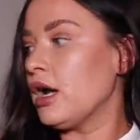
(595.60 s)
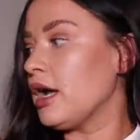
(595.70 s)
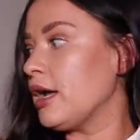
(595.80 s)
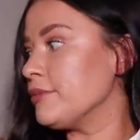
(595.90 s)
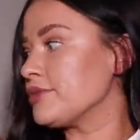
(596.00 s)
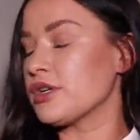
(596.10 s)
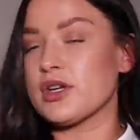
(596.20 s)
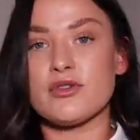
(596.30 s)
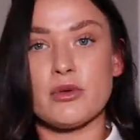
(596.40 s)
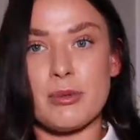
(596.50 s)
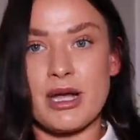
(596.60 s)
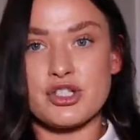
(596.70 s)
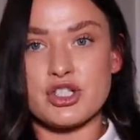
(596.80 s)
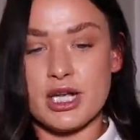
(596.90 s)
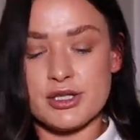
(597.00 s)
so I don't even know what the
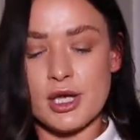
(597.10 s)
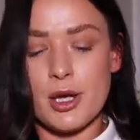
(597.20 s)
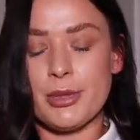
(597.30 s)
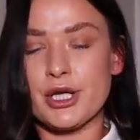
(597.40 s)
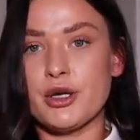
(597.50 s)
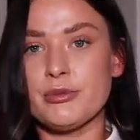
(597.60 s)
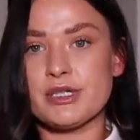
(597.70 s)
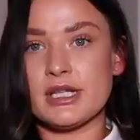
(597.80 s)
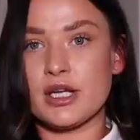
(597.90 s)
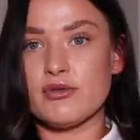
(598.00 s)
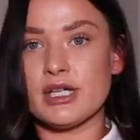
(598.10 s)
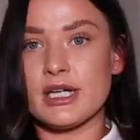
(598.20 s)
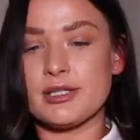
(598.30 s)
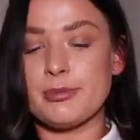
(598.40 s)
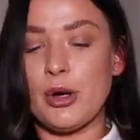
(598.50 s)
packaging is, but it comes in like a really
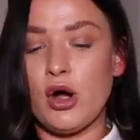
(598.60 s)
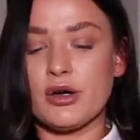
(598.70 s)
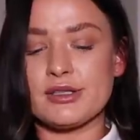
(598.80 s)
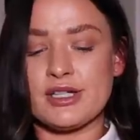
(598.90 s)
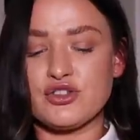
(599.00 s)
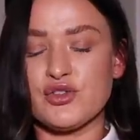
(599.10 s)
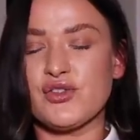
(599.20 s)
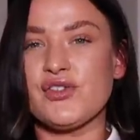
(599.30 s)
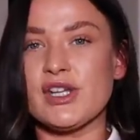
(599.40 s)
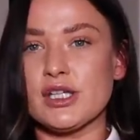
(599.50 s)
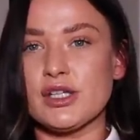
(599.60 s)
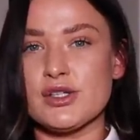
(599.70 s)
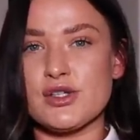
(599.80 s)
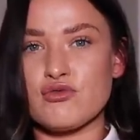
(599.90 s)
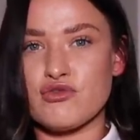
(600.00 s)
nice box. It just
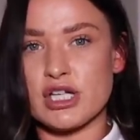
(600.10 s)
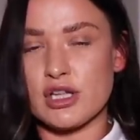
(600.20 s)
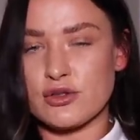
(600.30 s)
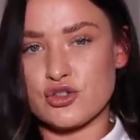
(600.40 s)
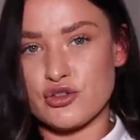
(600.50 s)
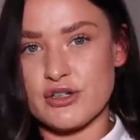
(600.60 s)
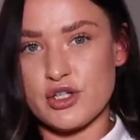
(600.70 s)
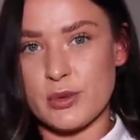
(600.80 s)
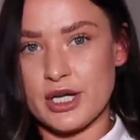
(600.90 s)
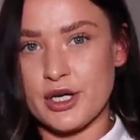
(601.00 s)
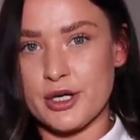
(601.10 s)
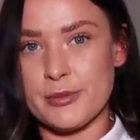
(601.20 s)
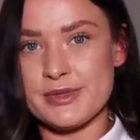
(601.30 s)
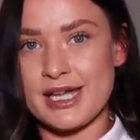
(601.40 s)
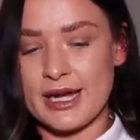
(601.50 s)
feels really luxurious when it
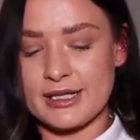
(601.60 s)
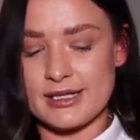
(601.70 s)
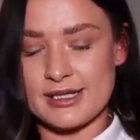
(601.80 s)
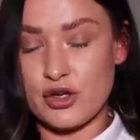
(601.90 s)
comes, and it's